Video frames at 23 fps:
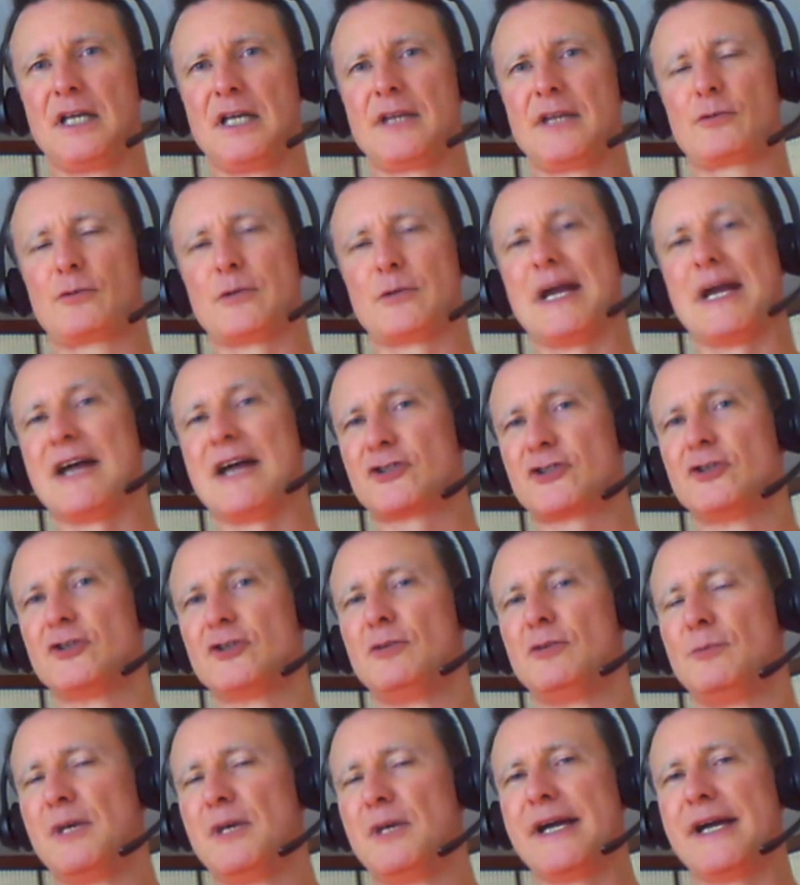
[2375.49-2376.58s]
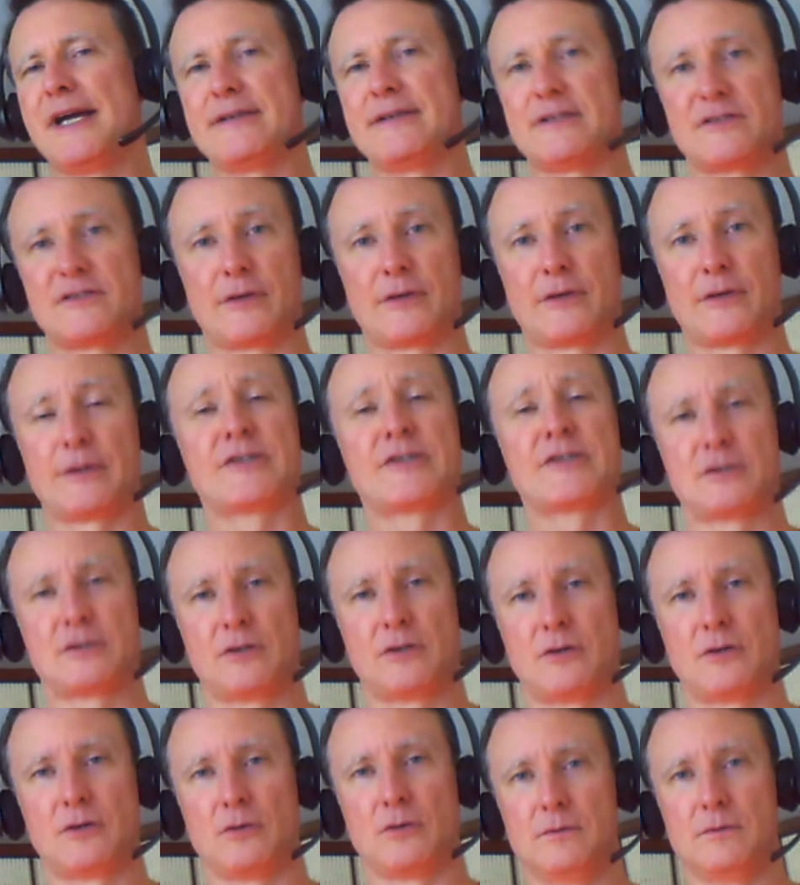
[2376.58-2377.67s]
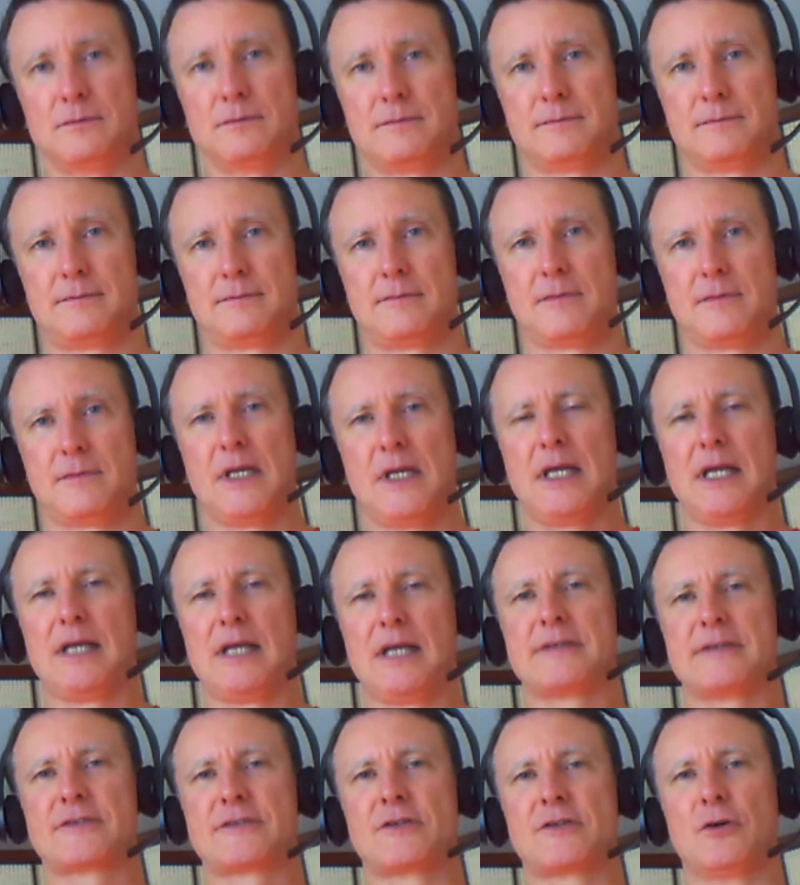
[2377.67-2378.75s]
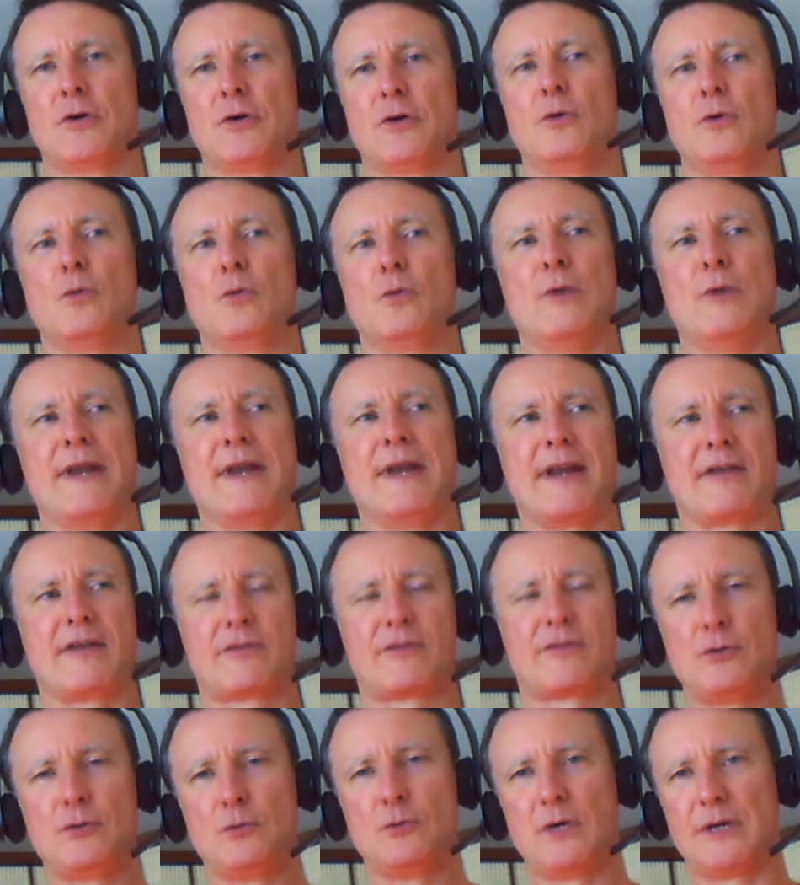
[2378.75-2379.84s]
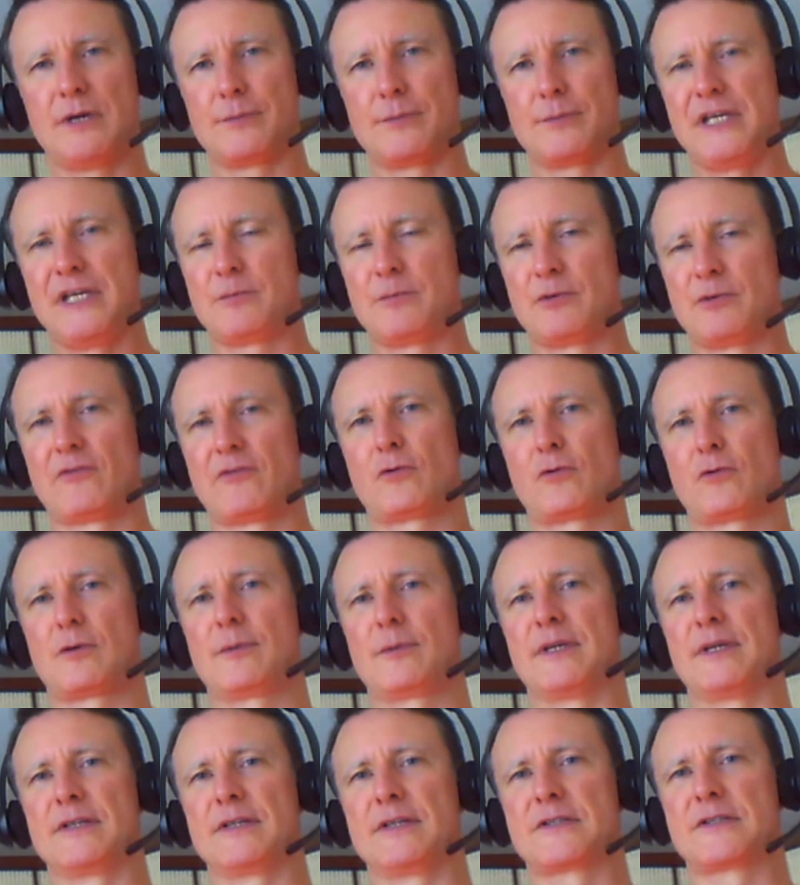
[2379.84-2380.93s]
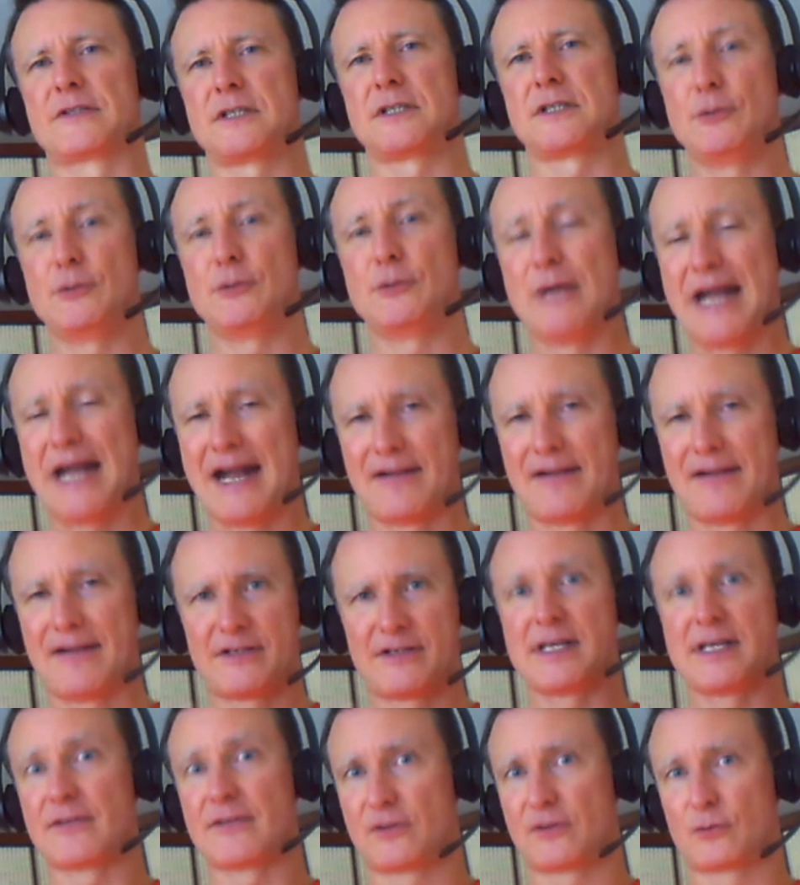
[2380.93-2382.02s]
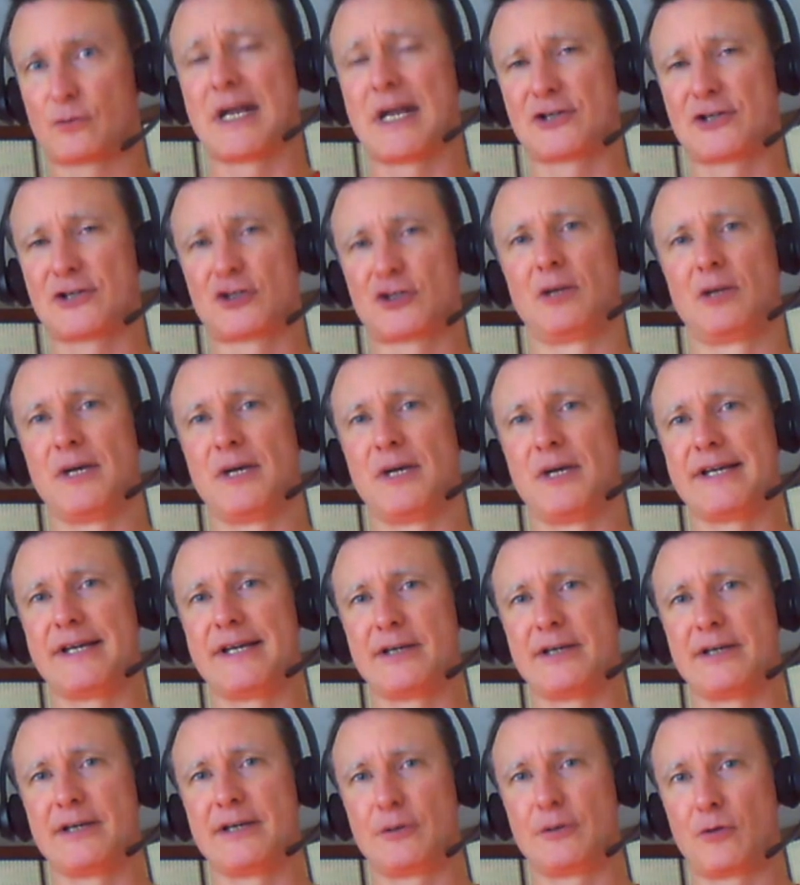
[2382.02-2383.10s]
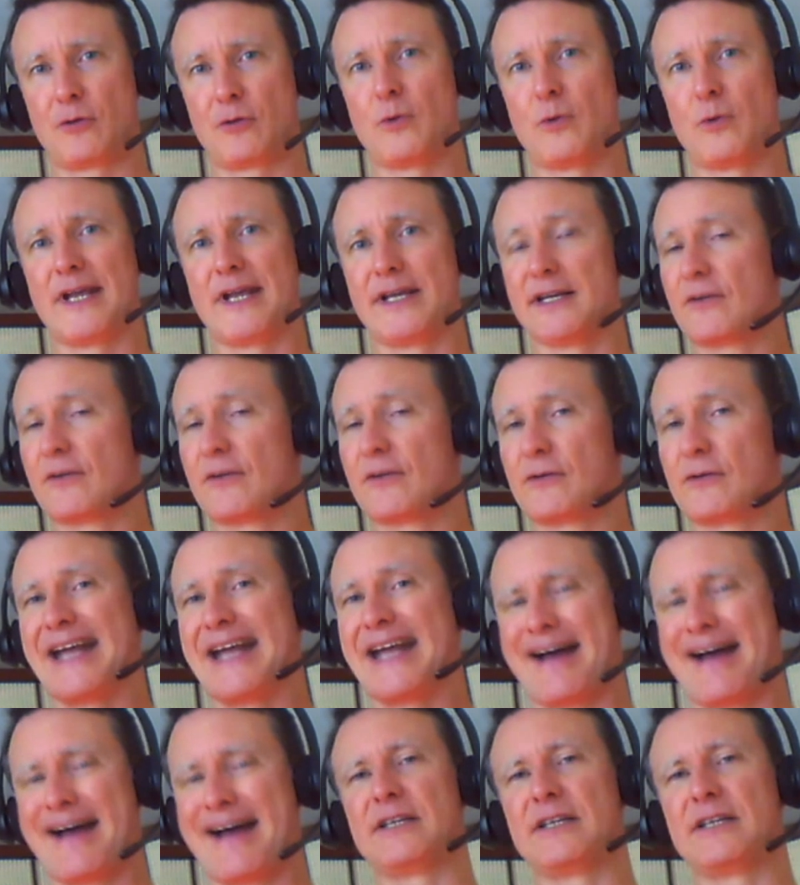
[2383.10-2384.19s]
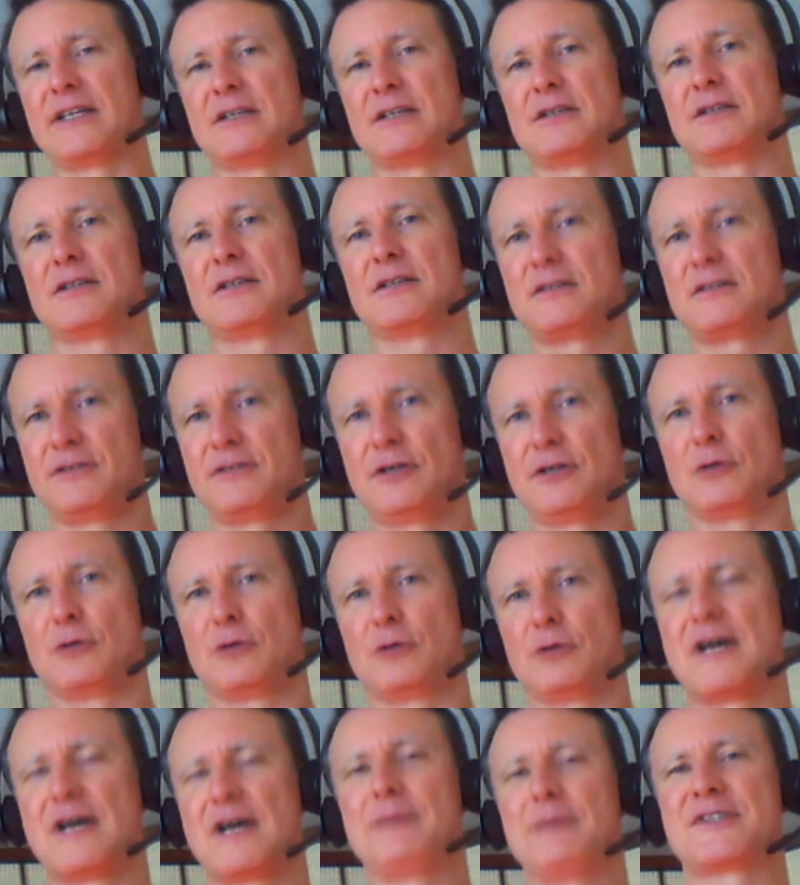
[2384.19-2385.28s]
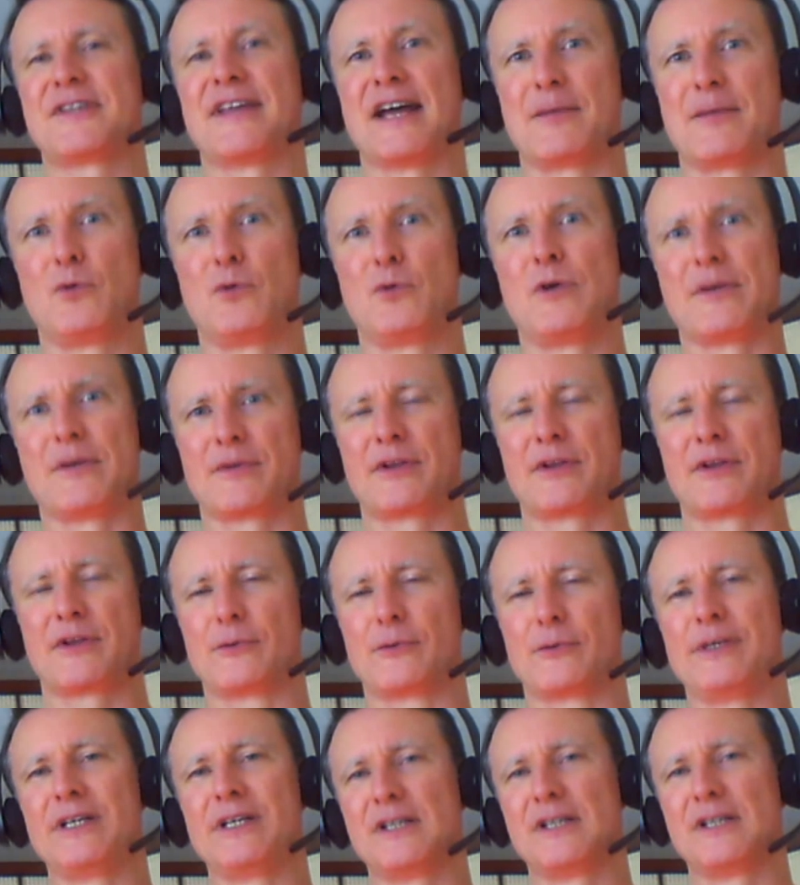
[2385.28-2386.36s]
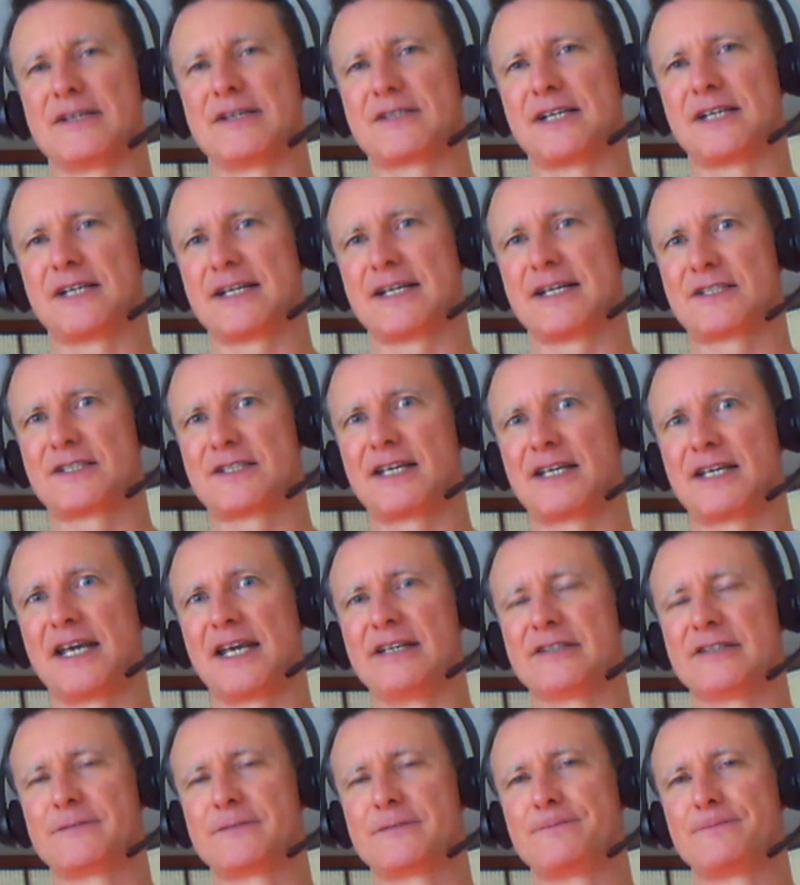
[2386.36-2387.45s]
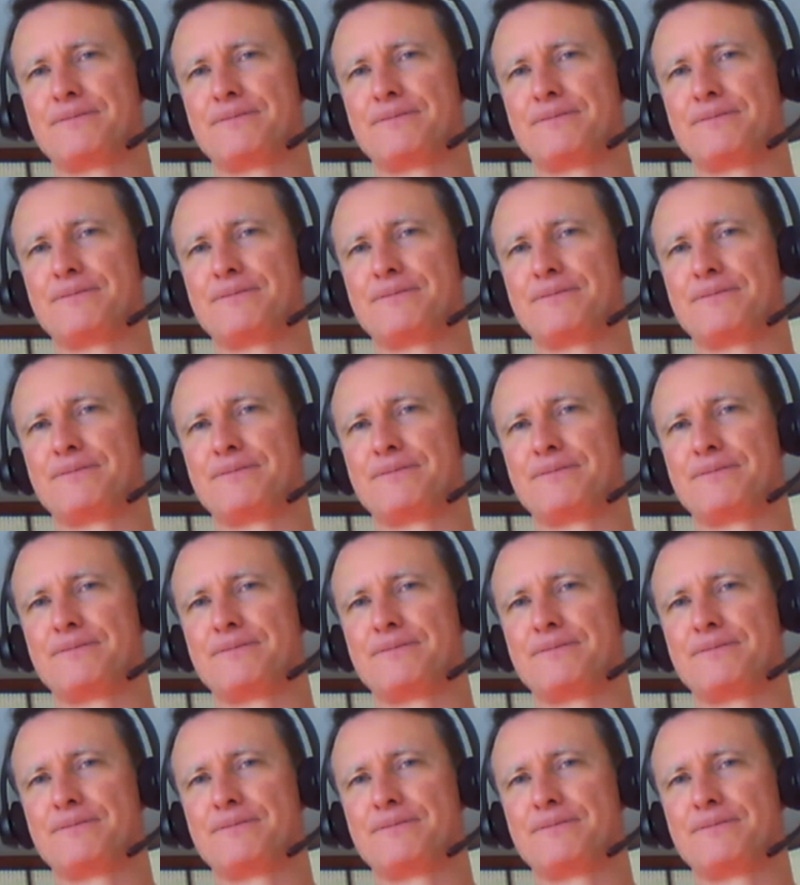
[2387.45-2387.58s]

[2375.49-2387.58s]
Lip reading: The rational mind is very slow. So whenever you want peak performance, you have to get the rational mind out of the way. And every athlete, comes to that point where they realize that's the case.